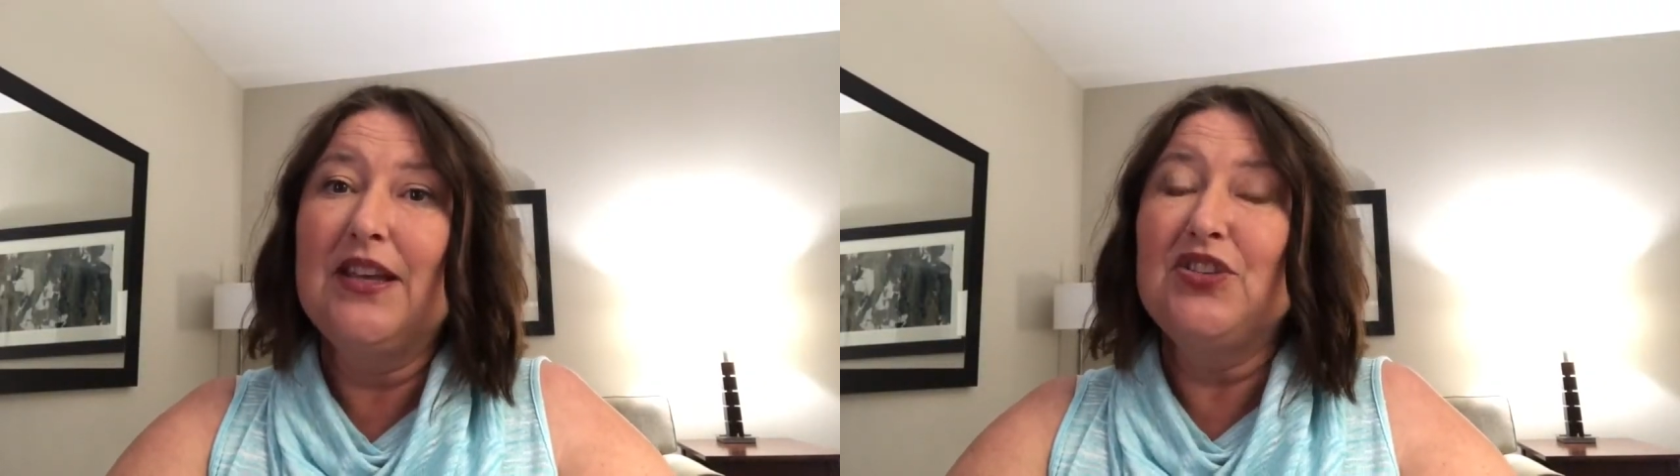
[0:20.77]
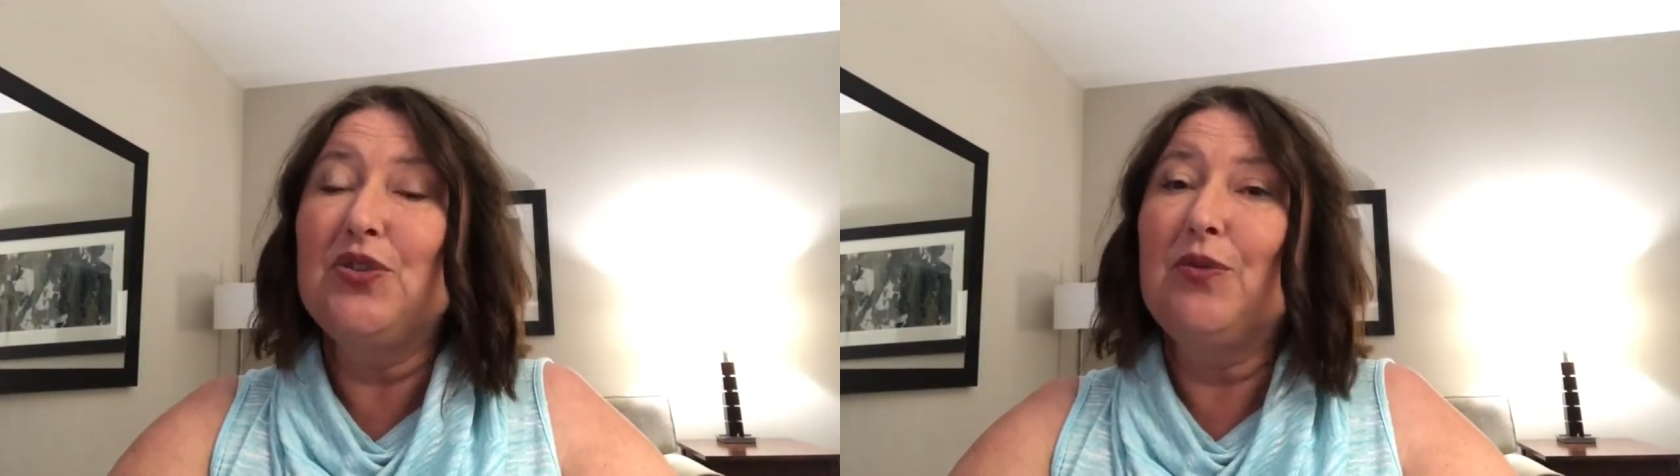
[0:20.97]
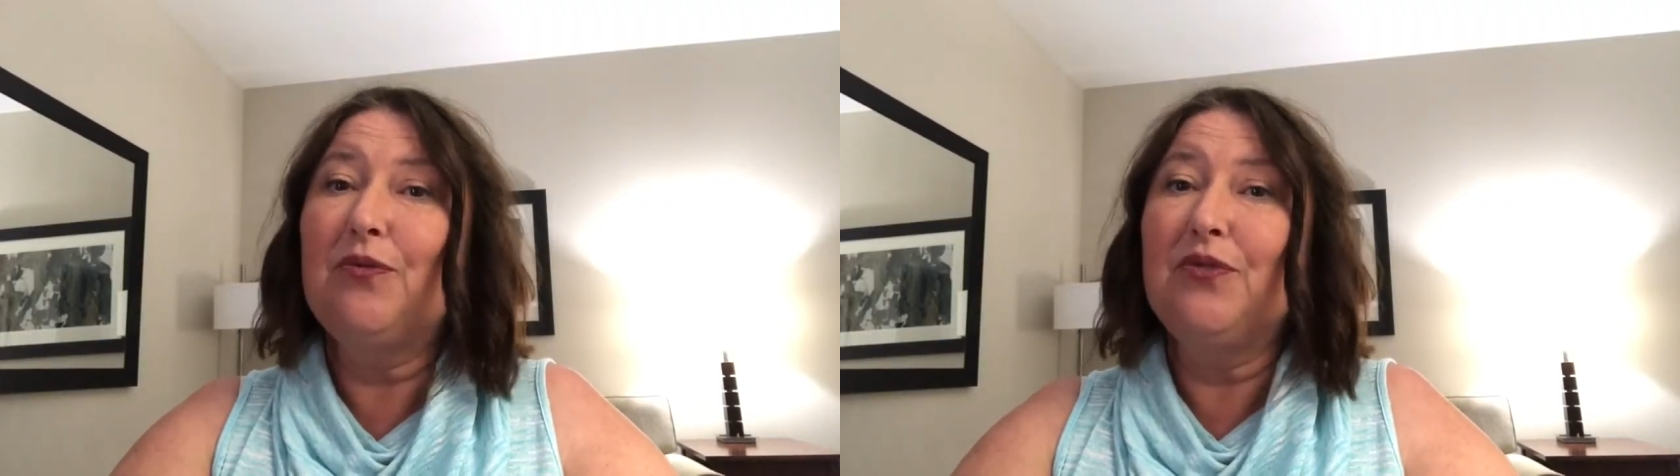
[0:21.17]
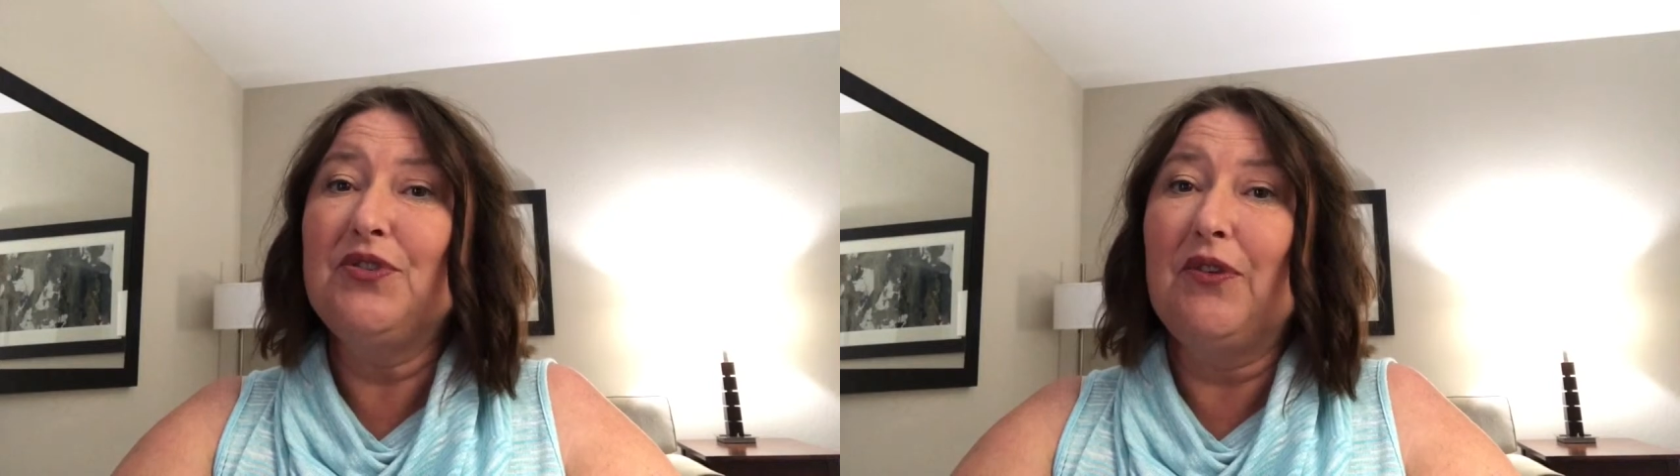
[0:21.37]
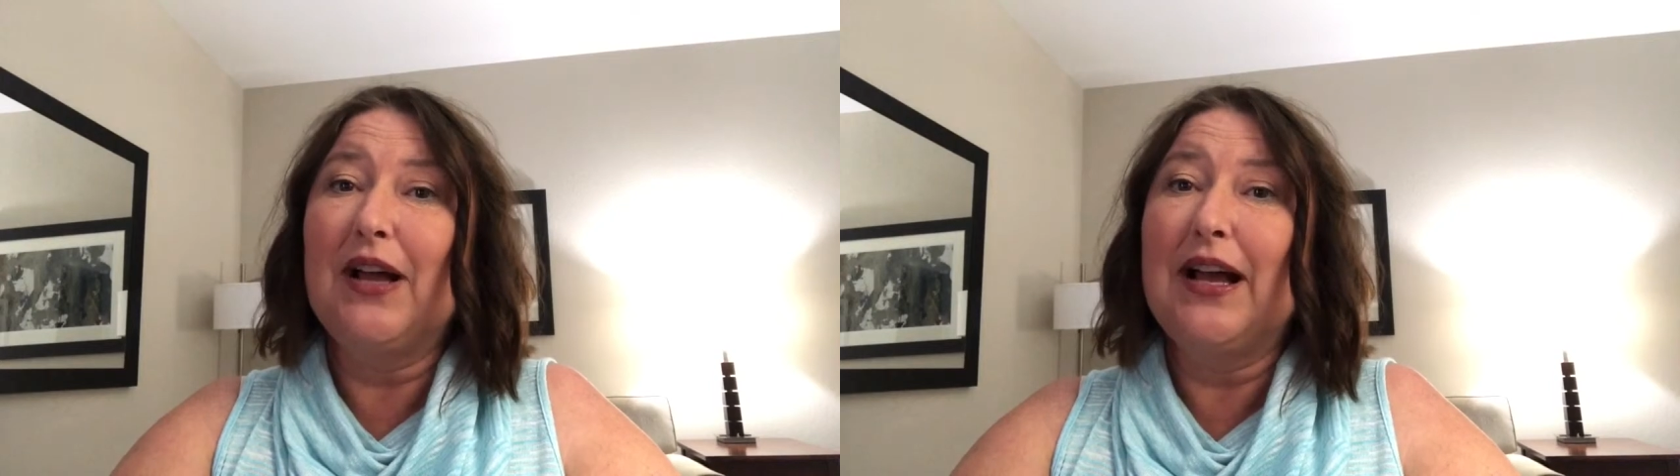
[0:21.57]
So
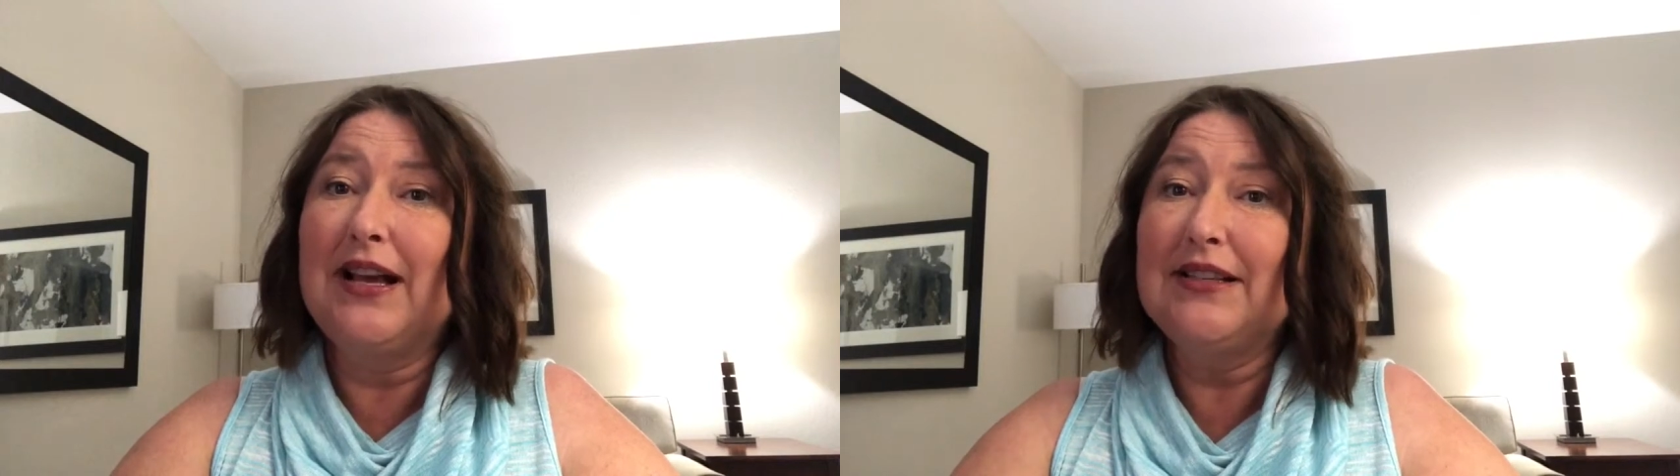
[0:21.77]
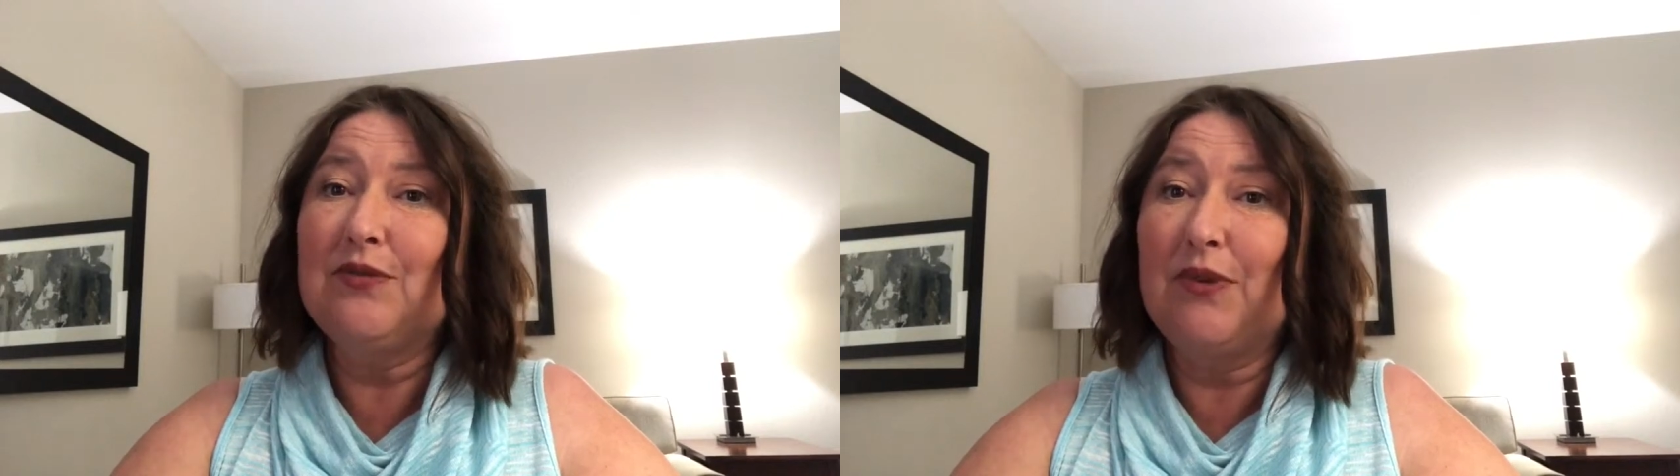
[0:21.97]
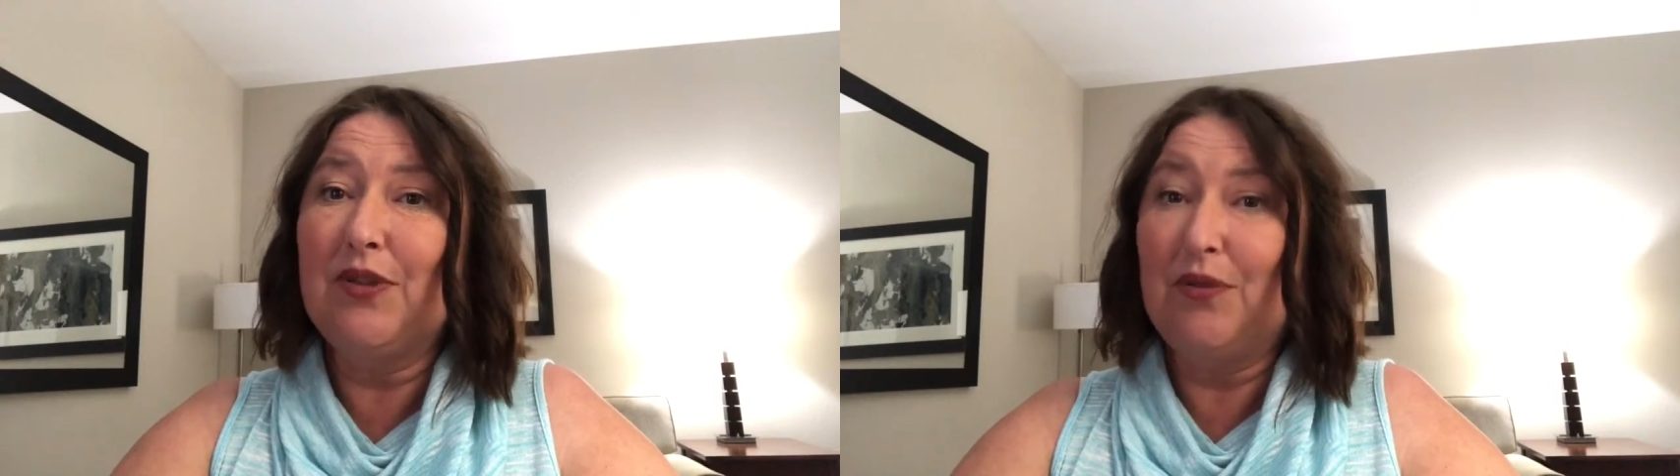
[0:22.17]
first of all, ask whether